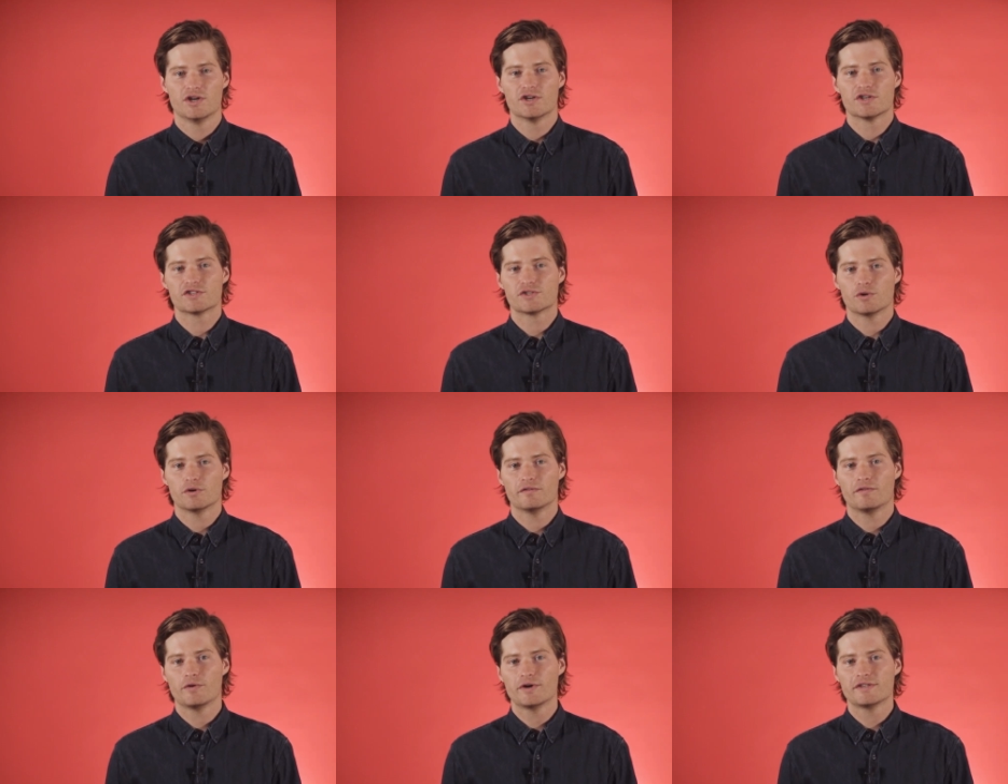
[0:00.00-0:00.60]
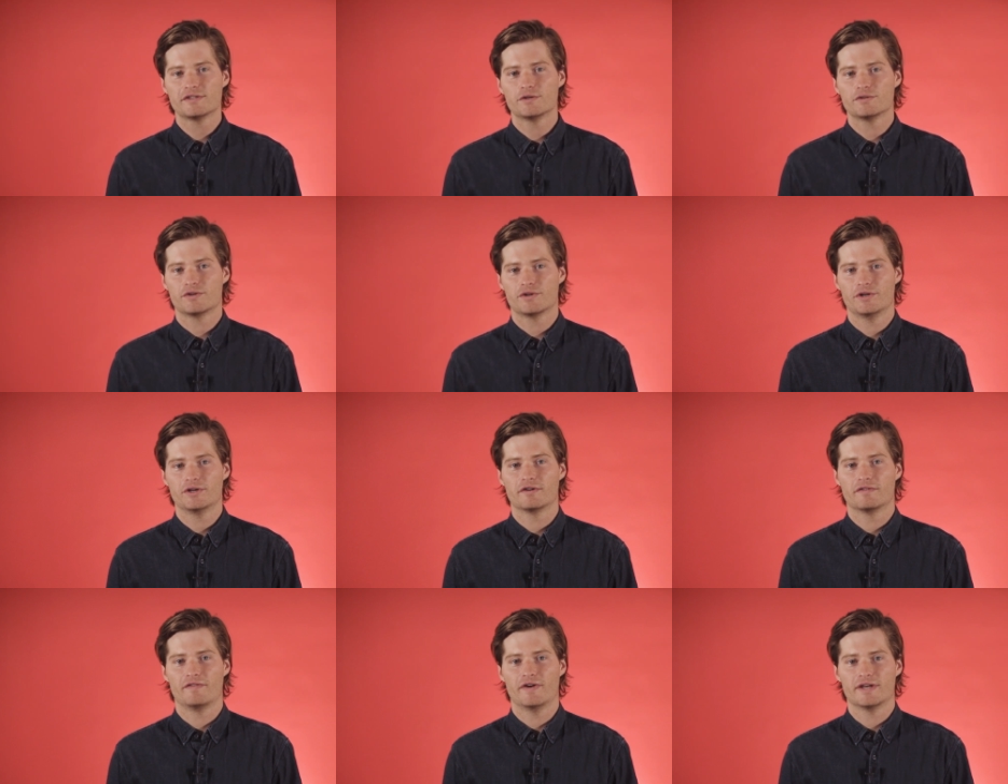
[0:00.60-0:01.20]
So a voice user
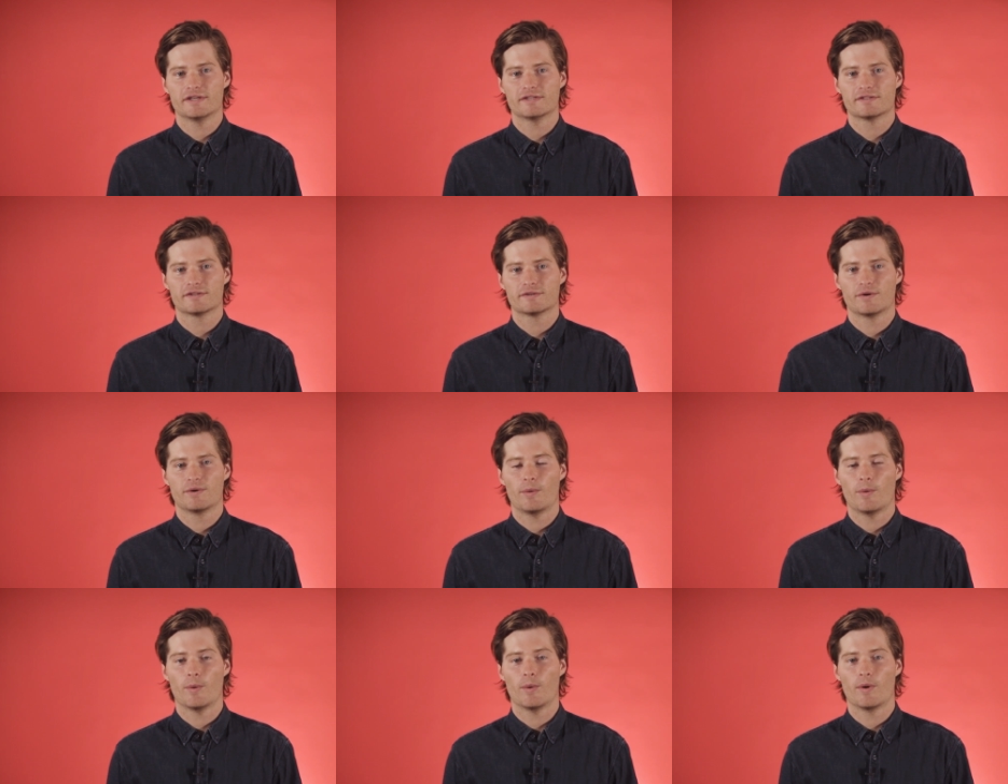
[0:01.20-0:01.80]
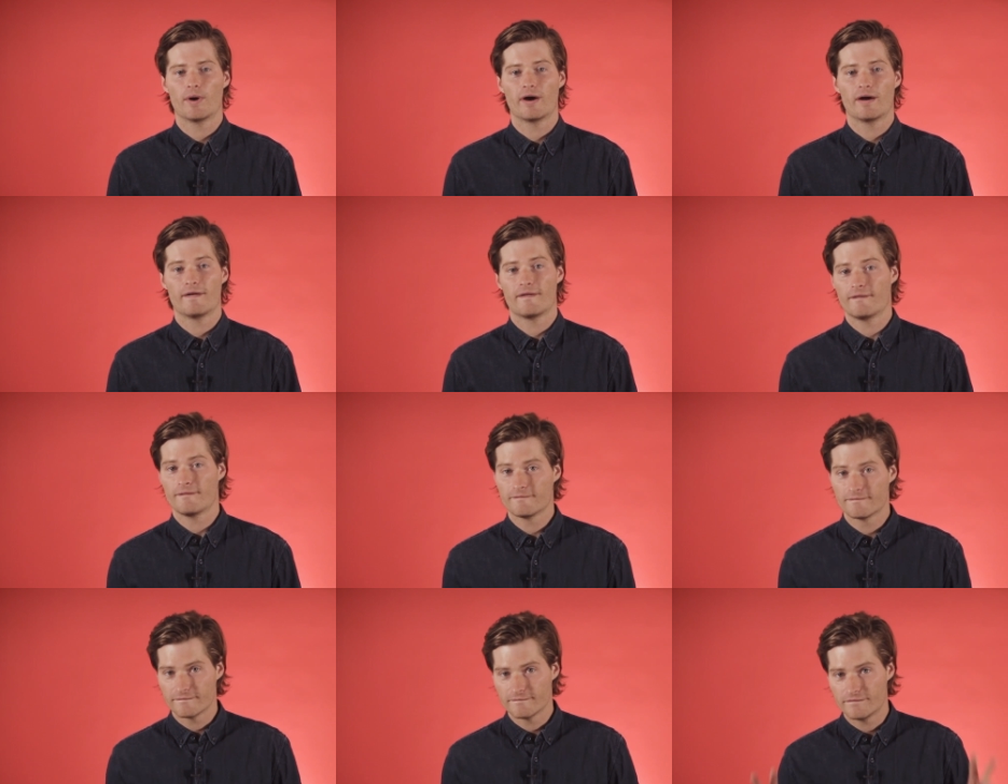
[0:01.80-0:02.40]
interface, or
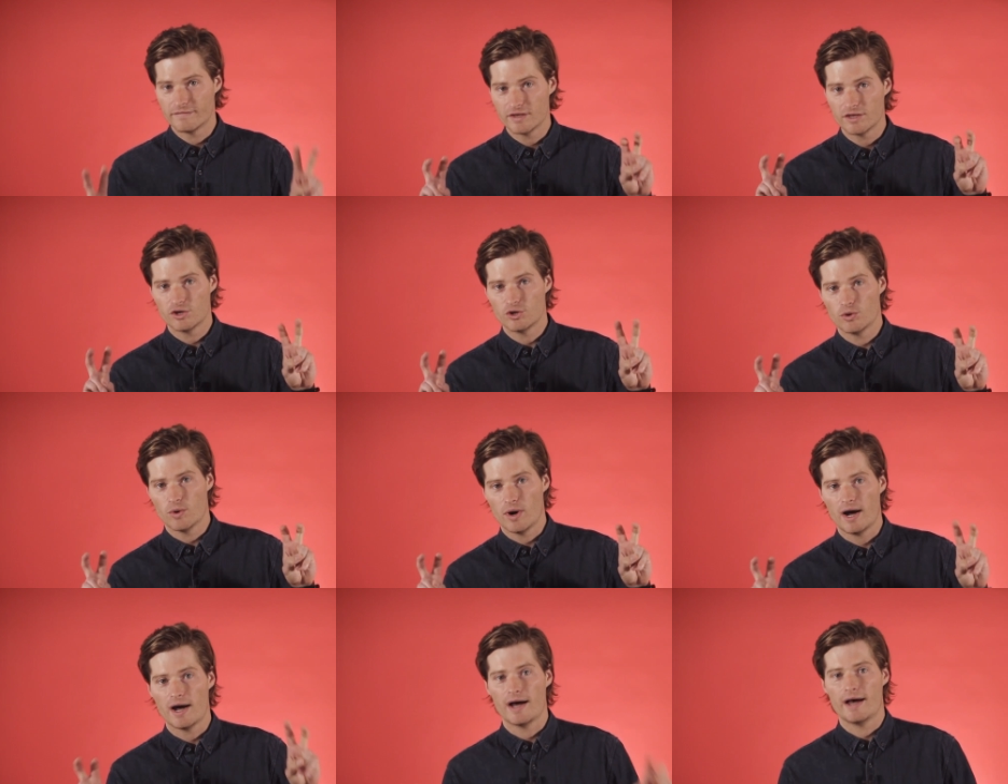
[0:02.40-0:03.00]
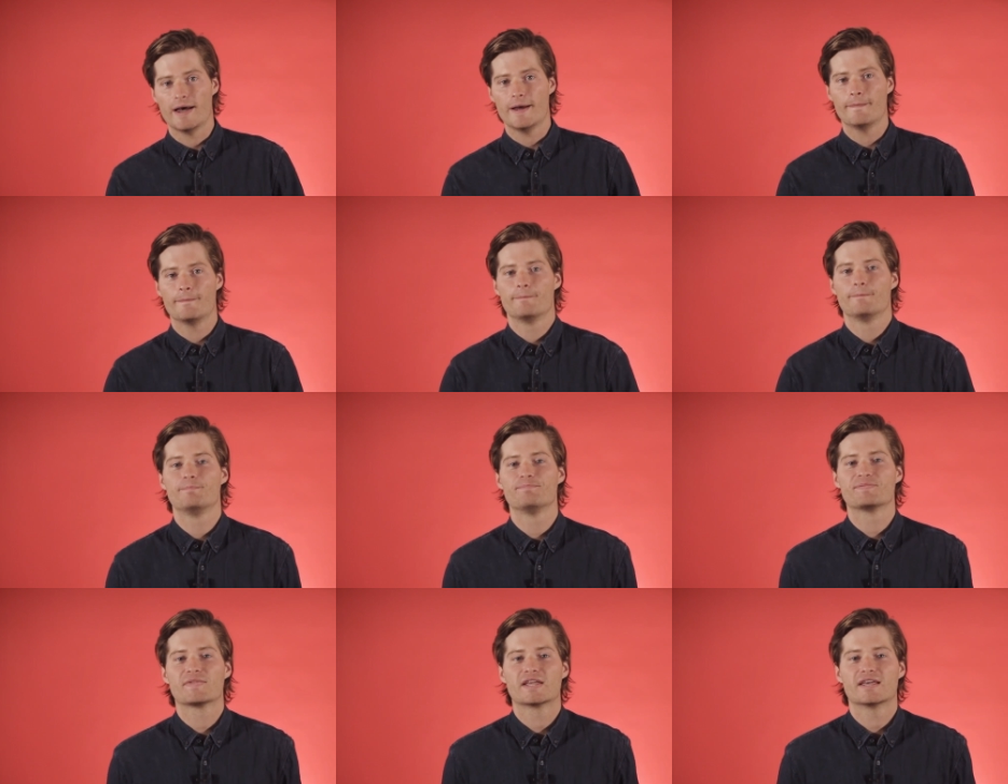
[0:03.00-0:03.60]
VUI,
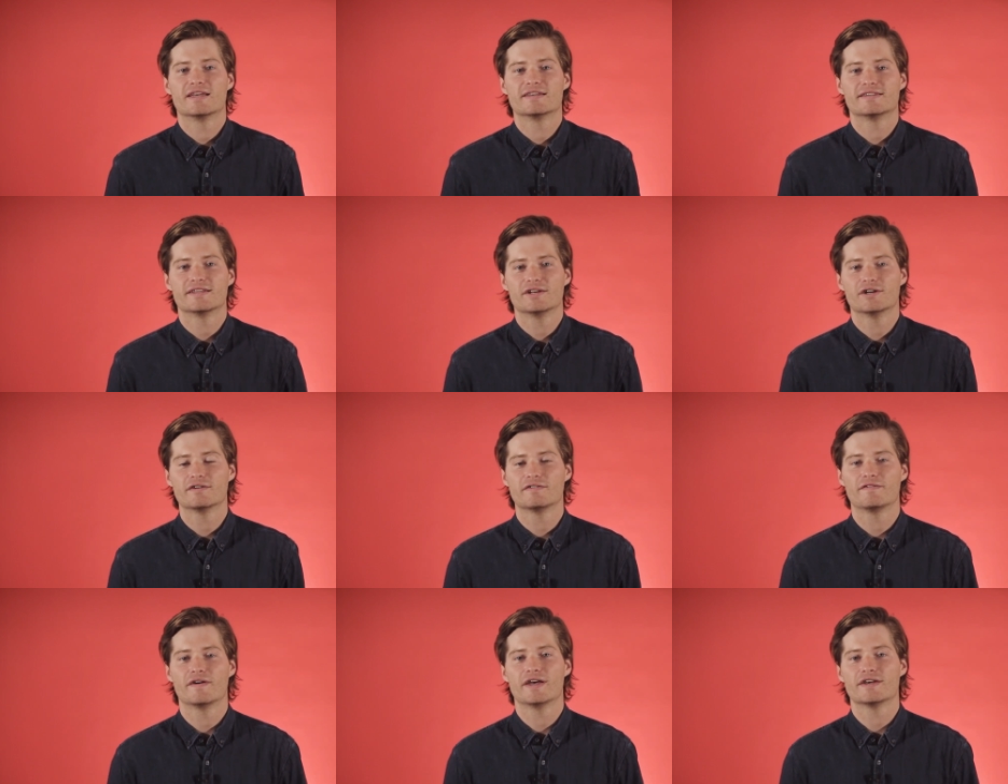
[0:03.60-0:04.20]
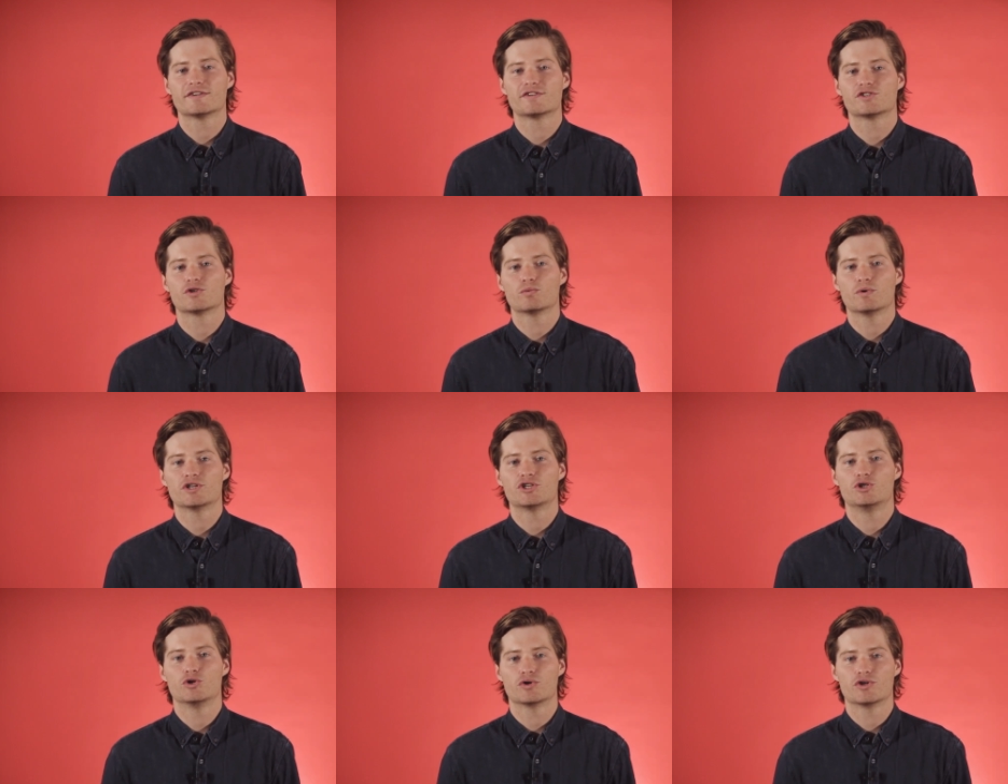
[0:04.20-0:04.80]
is the interface through
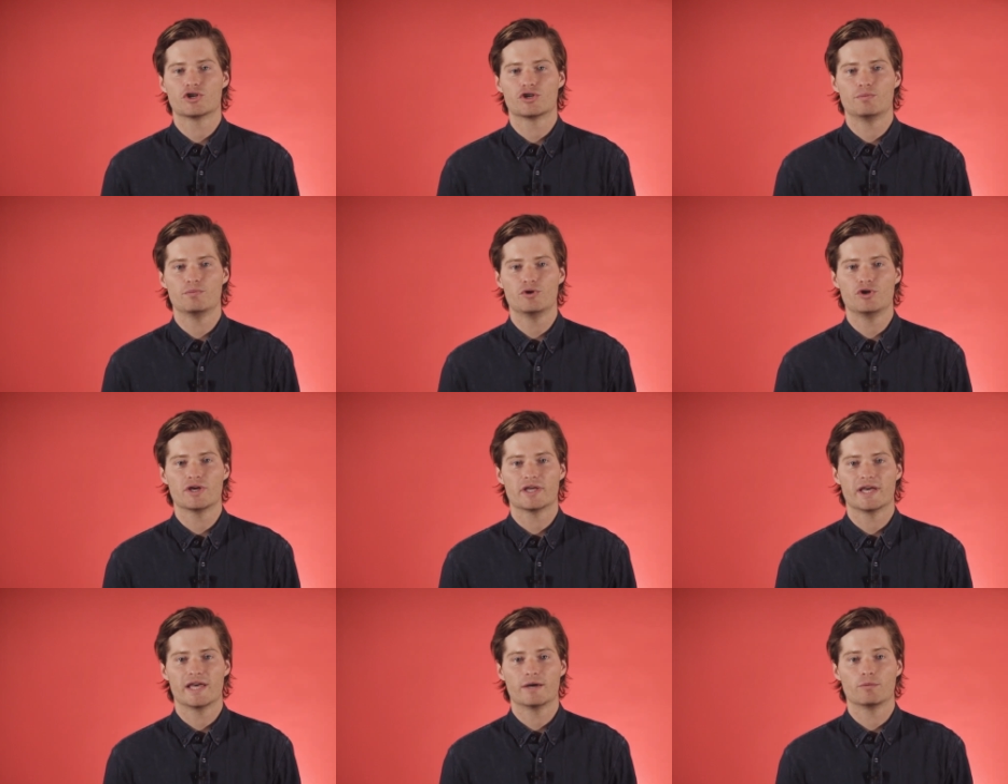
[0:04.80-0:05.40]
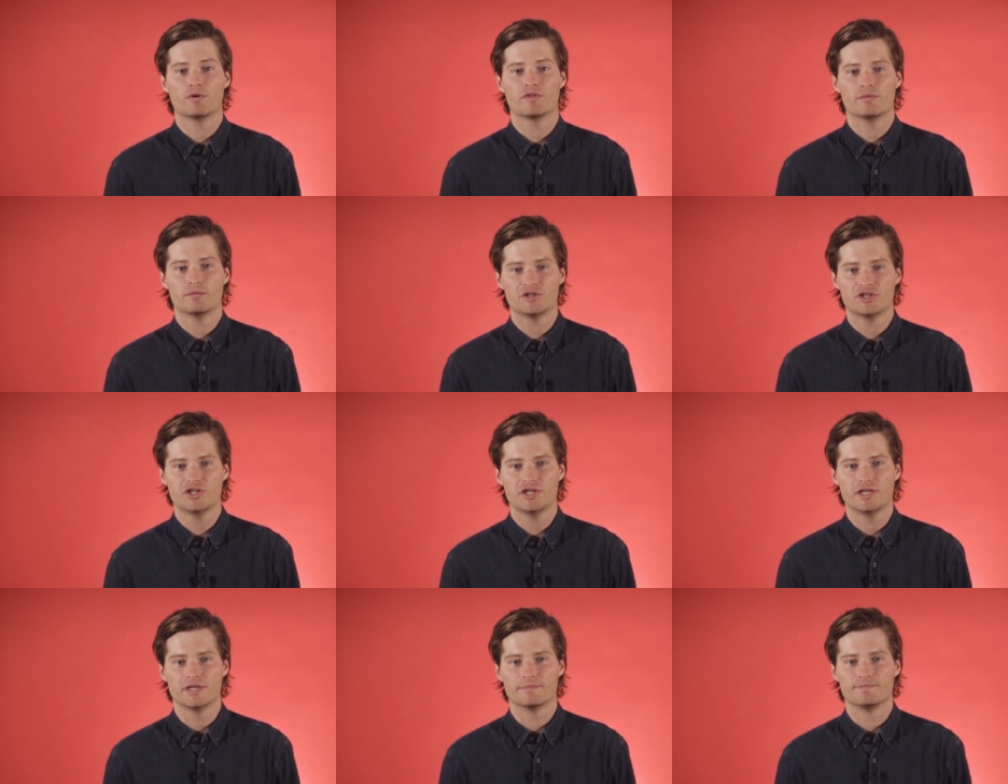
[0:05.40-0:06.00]
which you can communicate with the
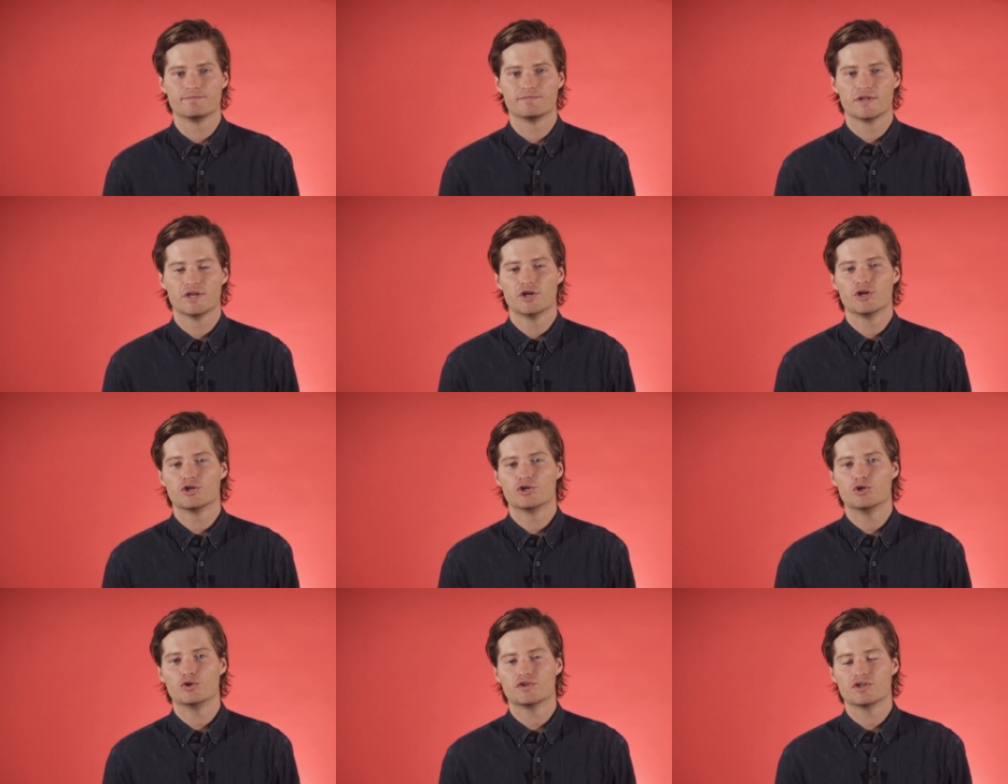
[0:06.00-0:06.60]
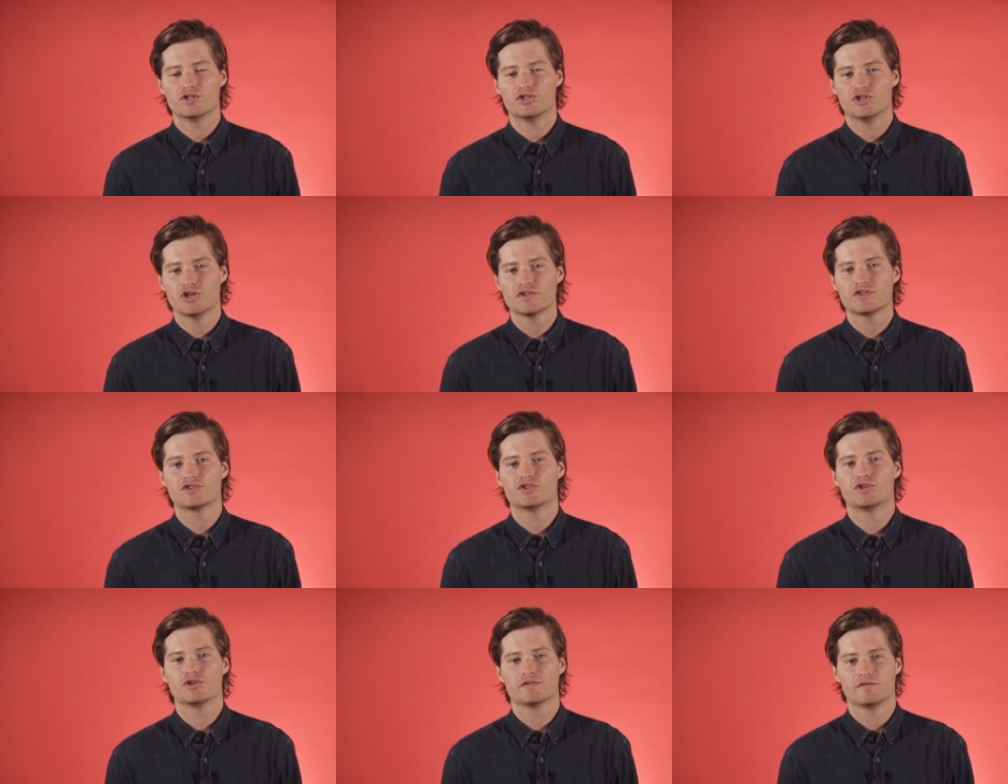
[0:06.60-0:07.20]
machine, using
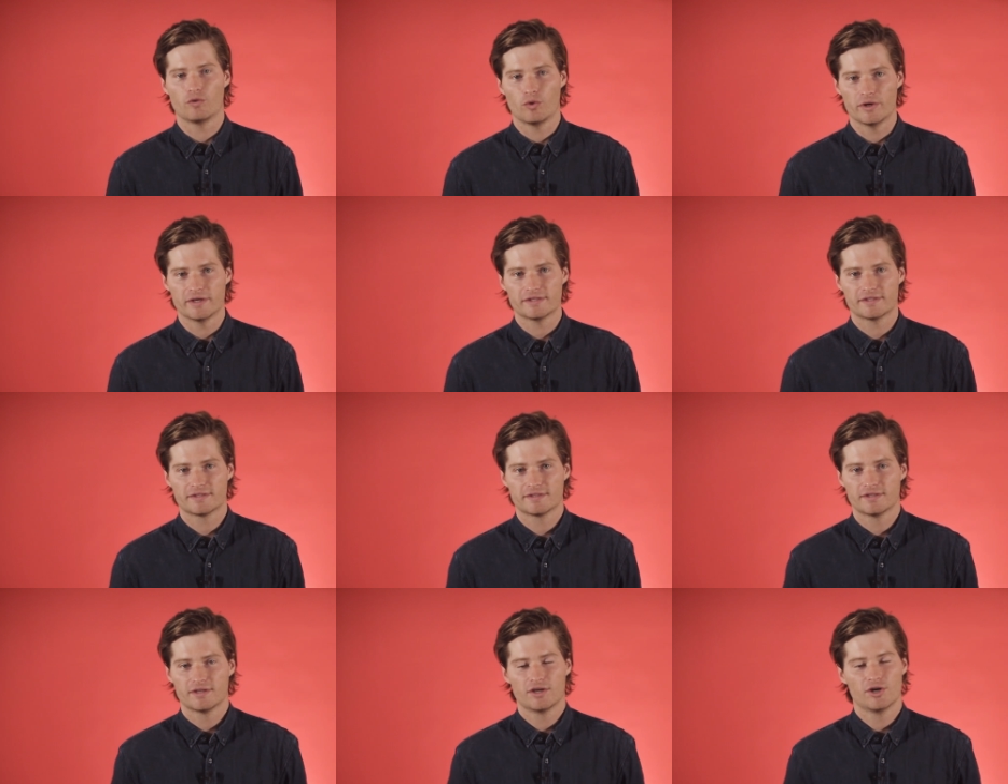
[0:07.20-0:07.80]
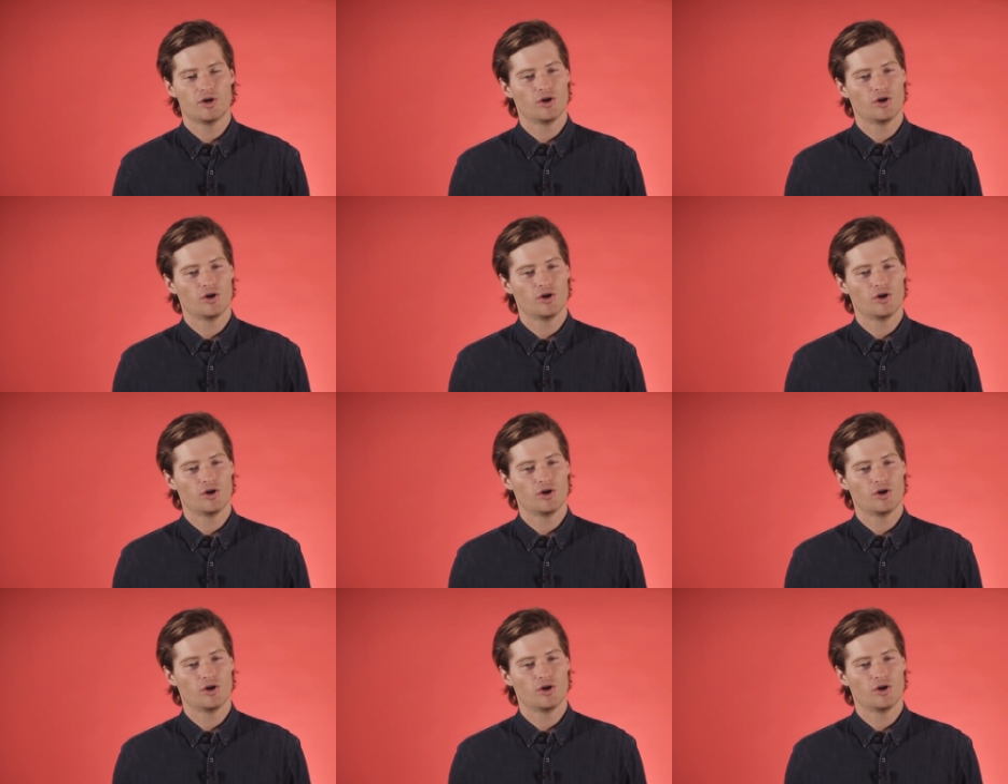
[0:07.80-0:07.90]
just your voice.